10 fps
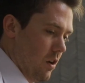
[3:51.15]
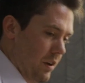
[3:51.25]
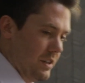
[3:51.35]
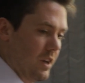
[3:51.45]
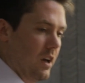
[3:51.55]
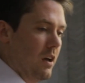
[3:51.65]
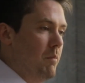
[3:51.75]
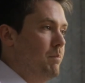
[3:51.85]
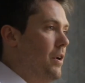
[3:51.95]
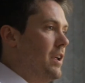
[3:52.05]
Going to
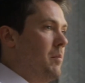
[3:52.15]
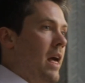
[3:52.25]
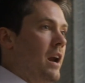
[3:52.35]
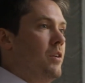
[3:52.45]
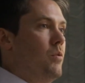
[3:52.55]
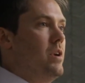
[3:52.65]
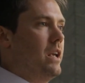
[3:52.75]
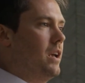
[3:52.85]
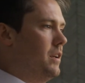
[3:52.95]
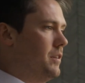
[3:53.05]
Burning Man in a week.